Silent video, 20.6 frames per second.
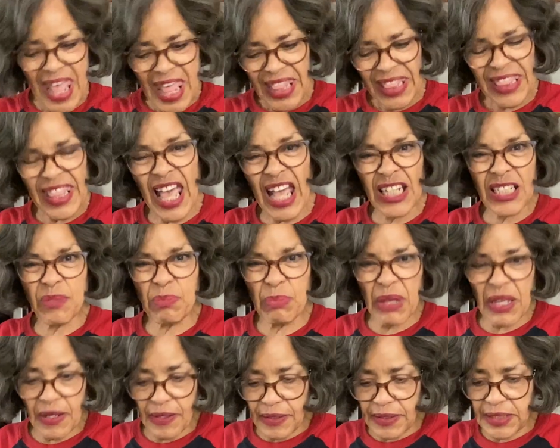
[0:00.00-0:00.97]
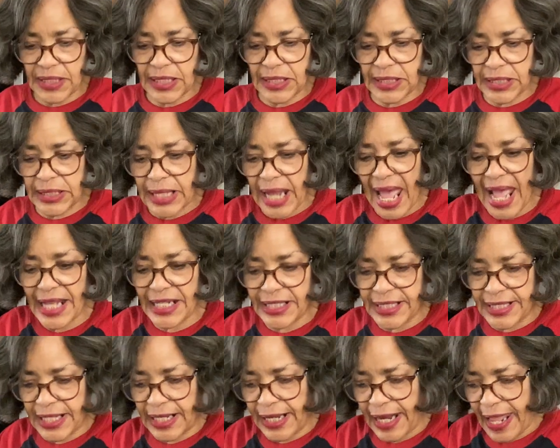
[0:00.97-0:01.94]
That's because it's nice
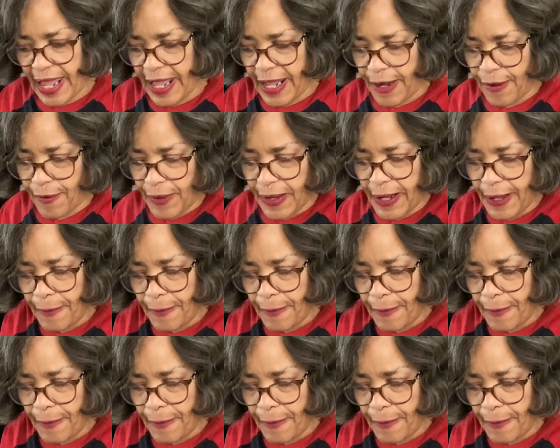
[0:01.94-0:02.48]
and airy.